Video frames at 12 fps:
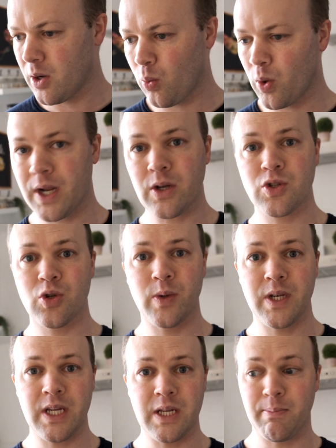What else do
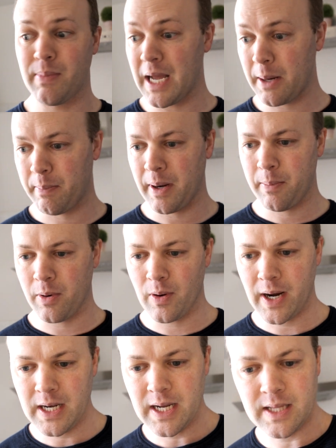we need? Black pepper,
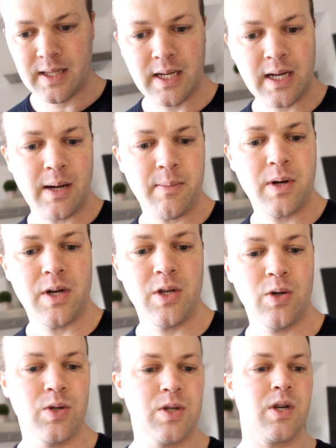right? I think I'm gonna
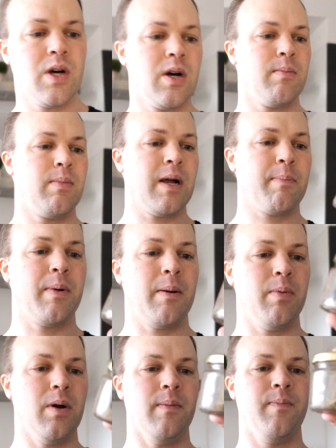use black
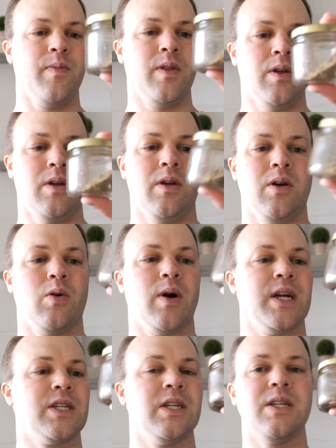pepper. Or
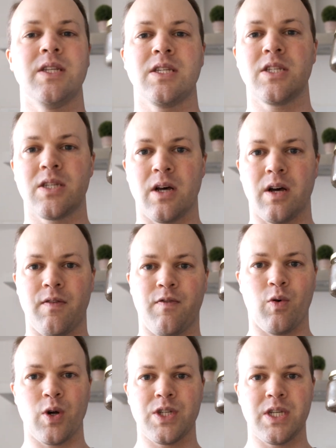actually, this is
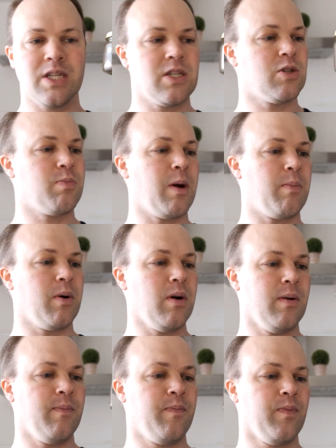4 seasons
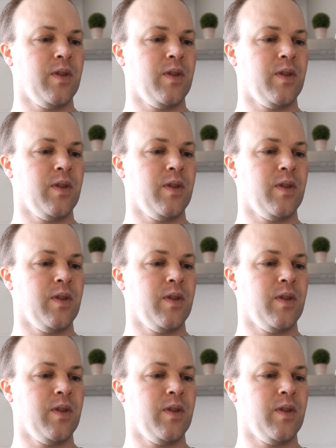pepper.